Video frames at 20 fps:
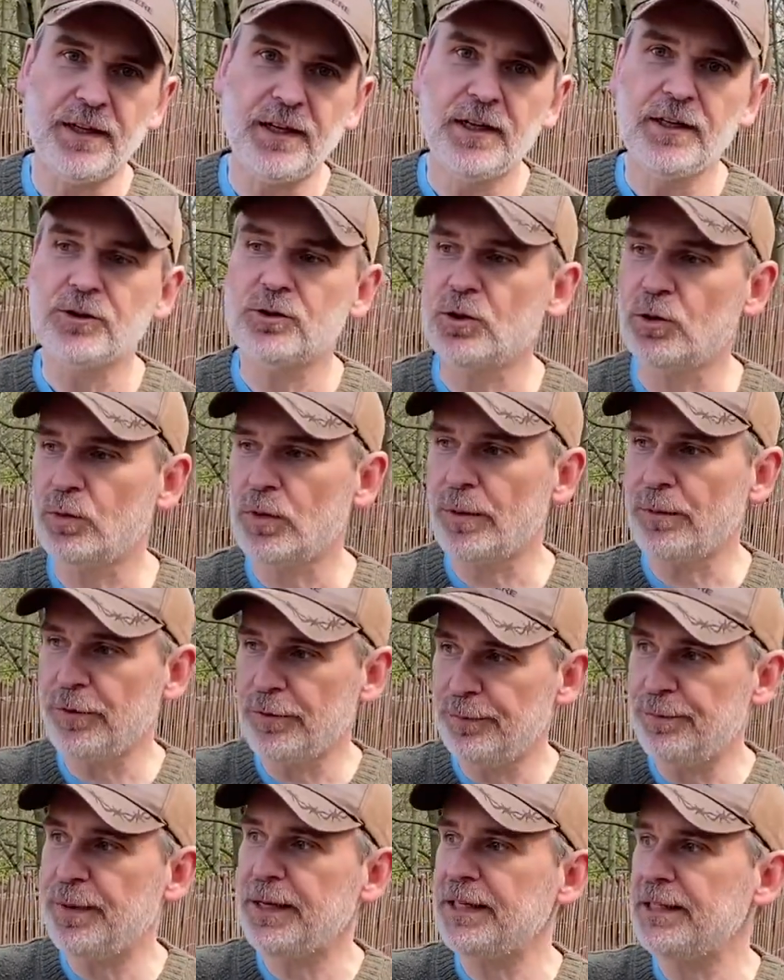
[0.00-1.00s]
So when
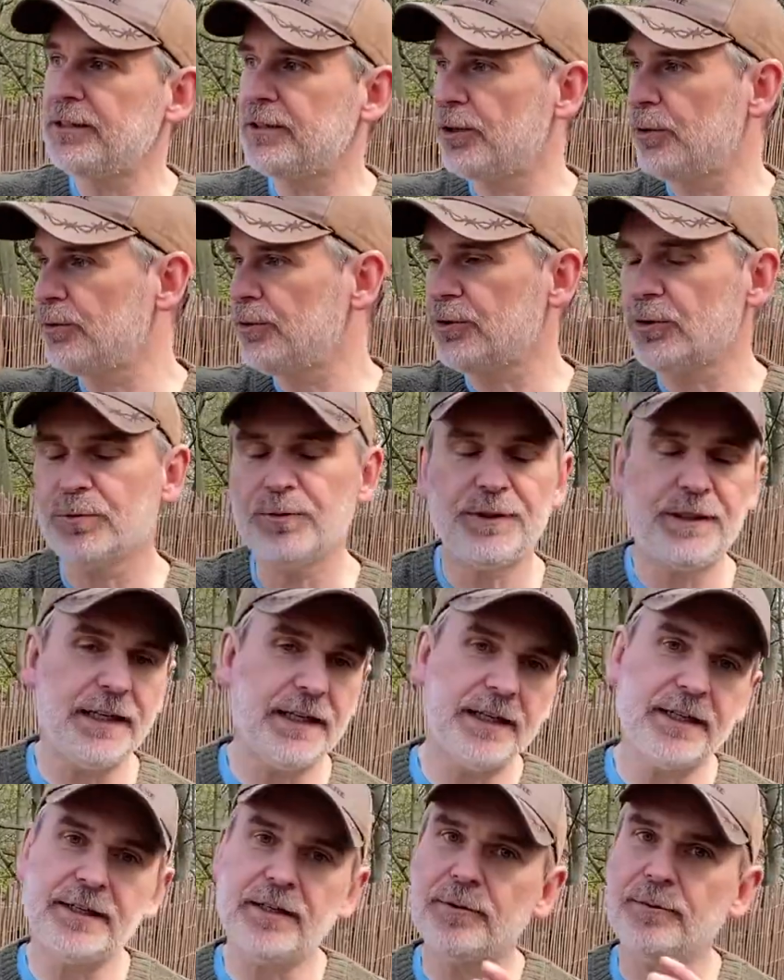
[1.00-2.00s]
we've been doing some
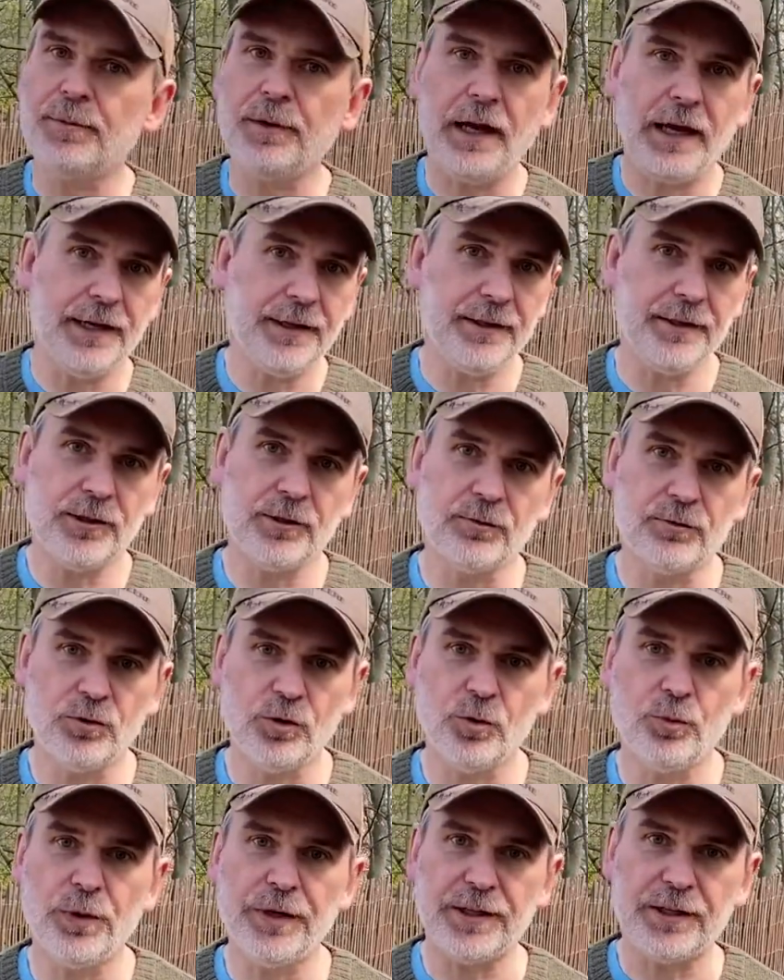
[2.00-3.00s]
digging and planting and
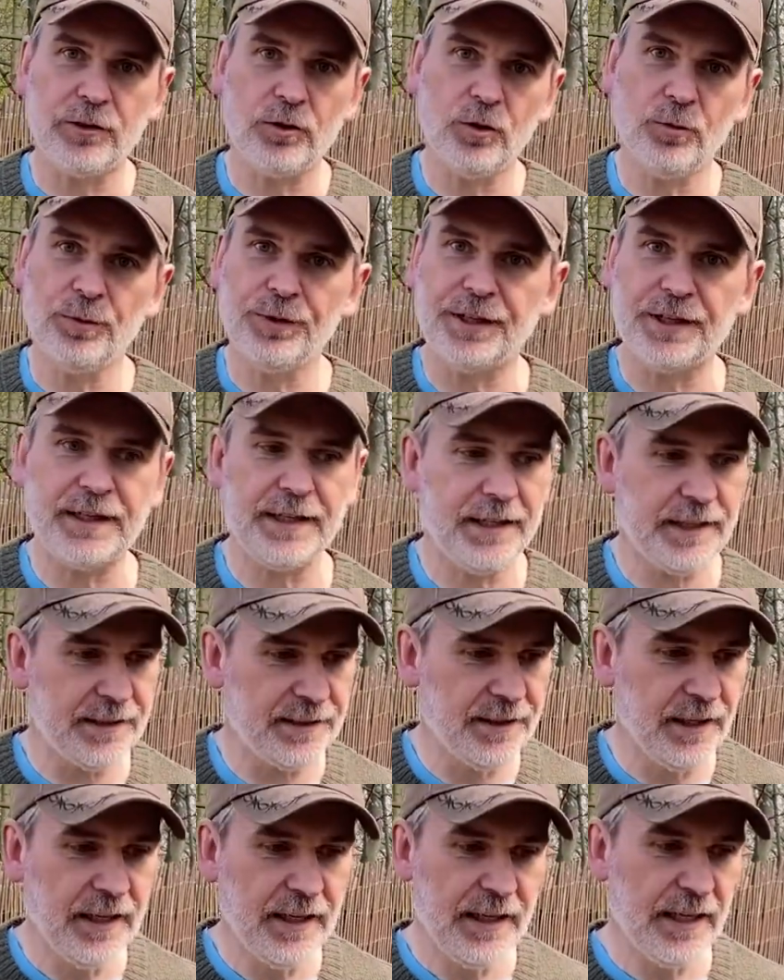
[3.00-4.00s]
growing, we can come with the kids
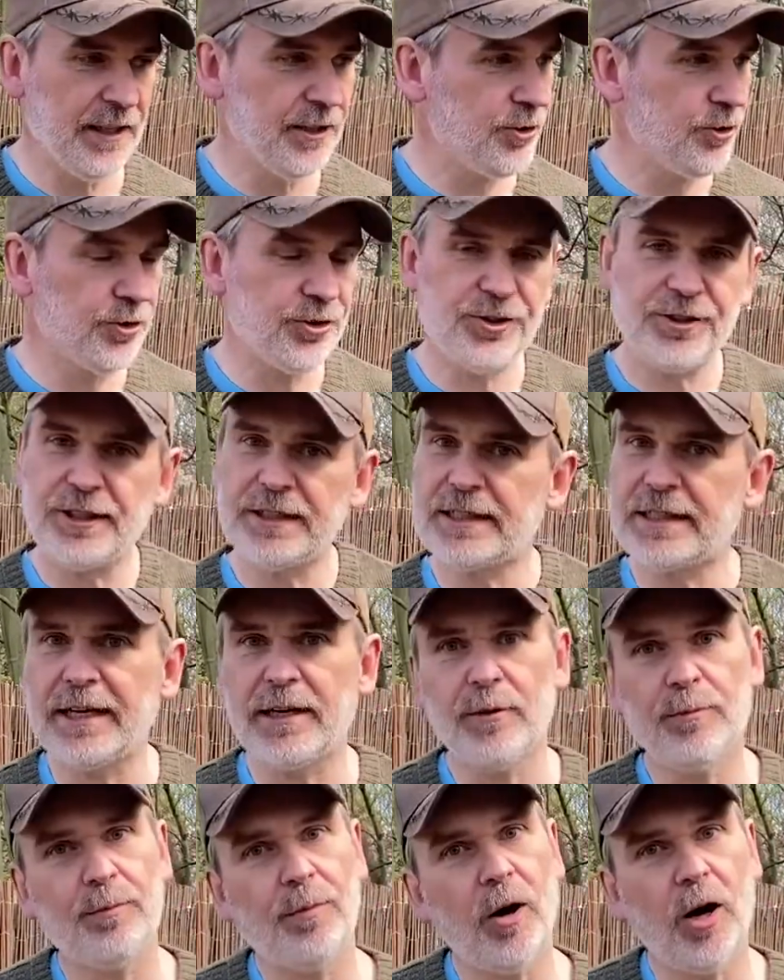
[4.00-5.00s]
and just sit, get a
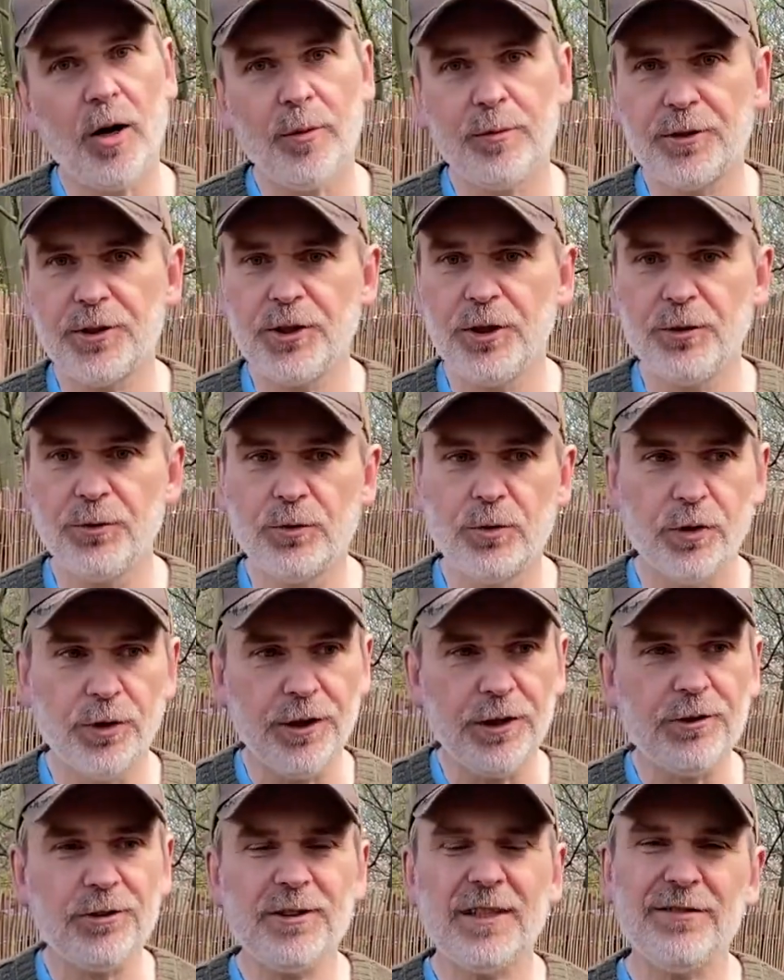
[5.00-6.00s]
barbecue going
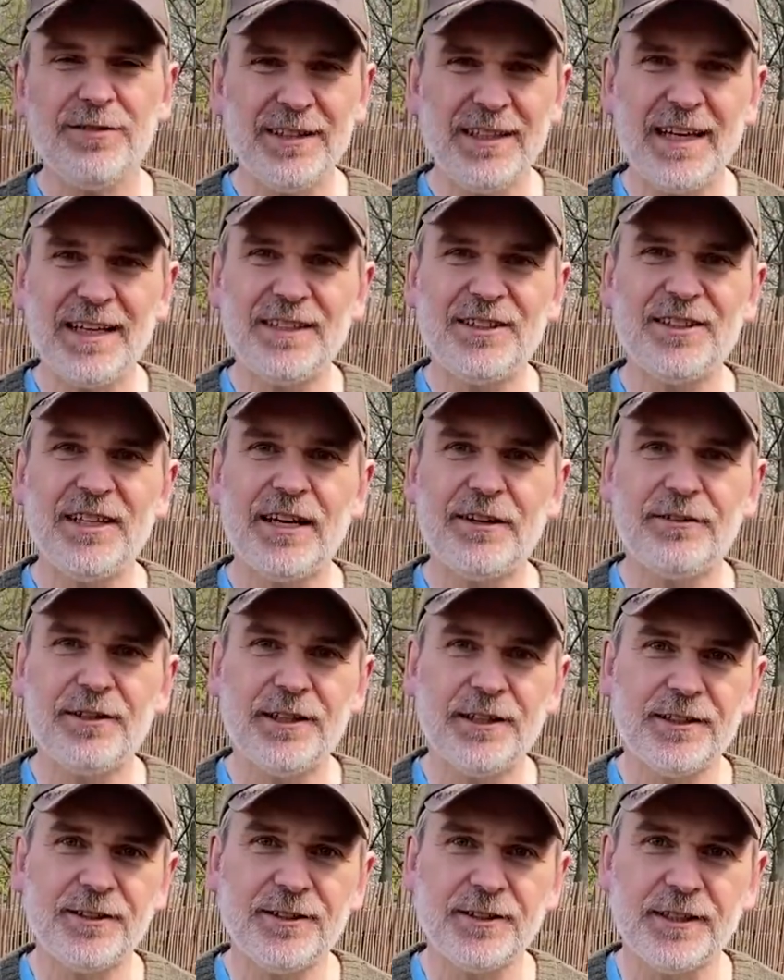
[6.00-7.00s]
and just have a nice area
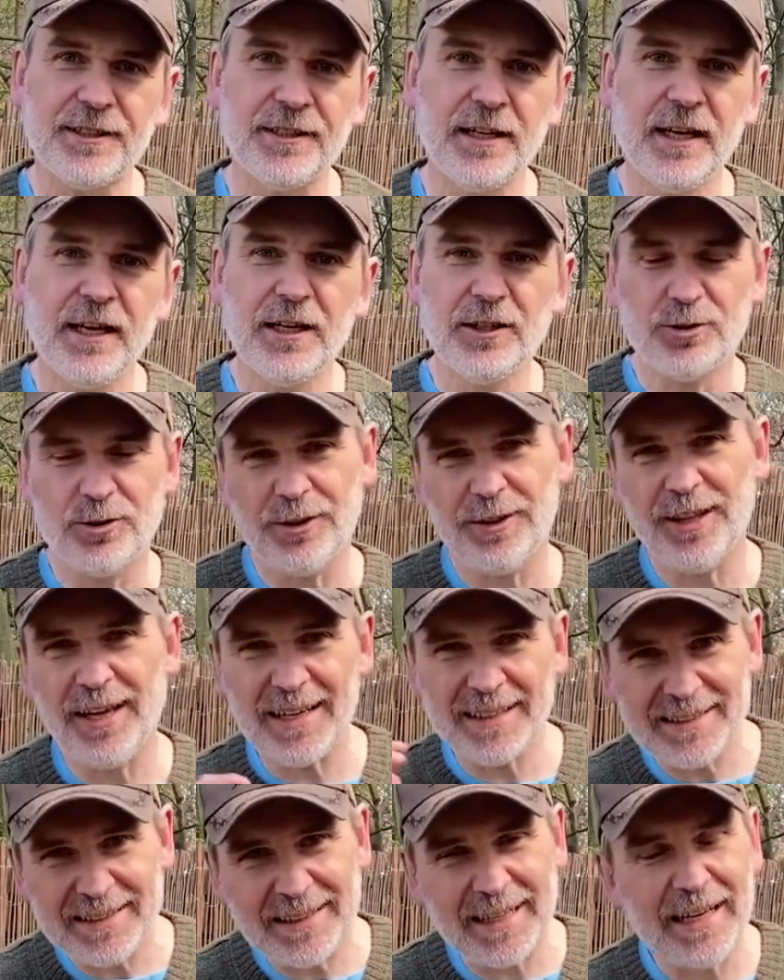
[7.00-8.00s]
to sit. So
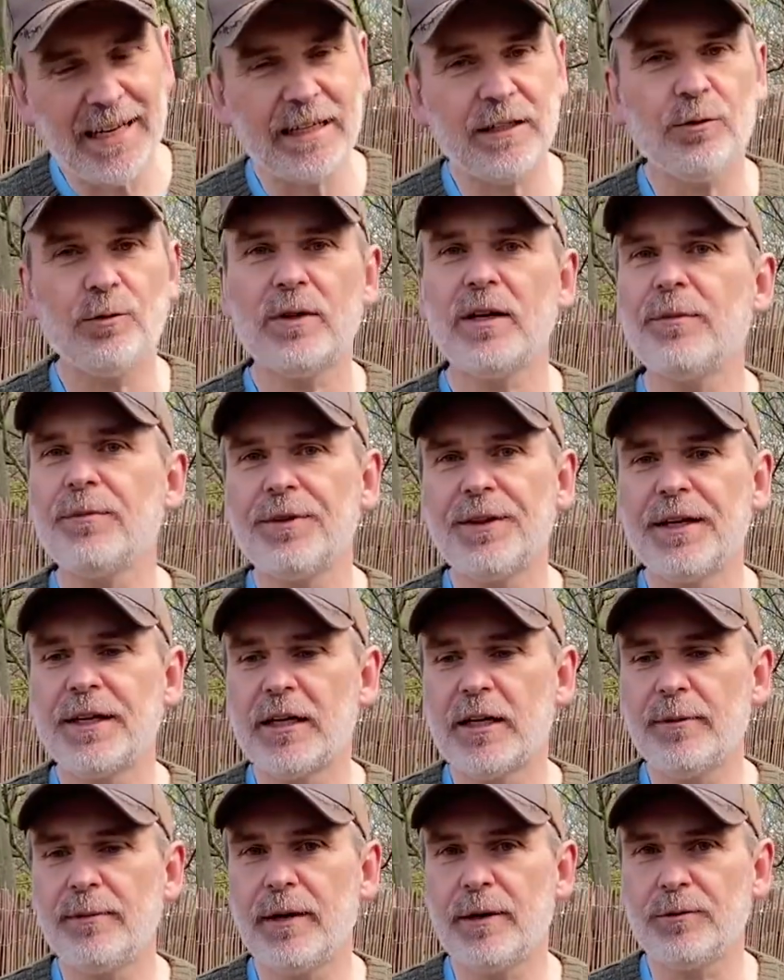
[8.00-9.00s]
that's kind of what I'm thinking
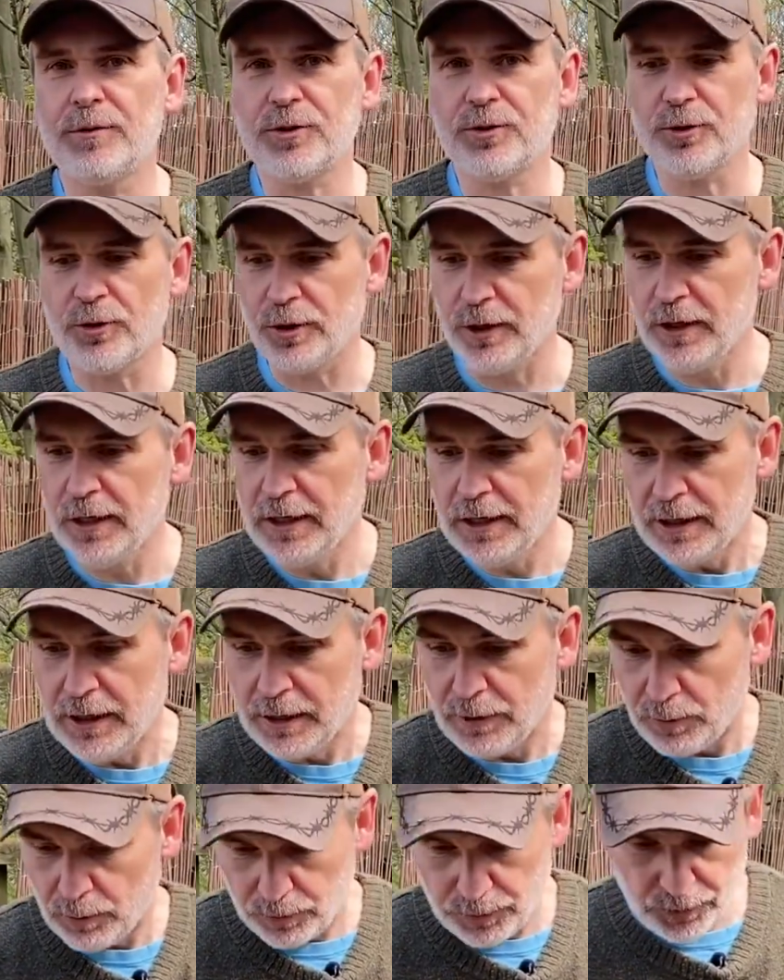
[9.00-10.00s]
about. So
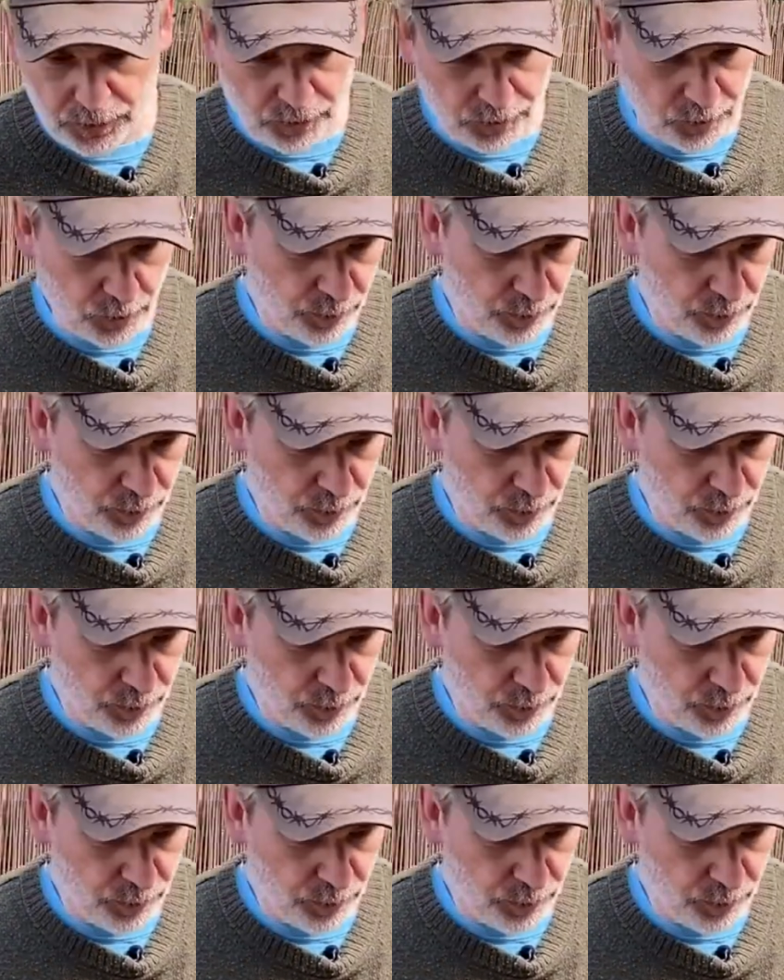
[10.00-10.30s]
some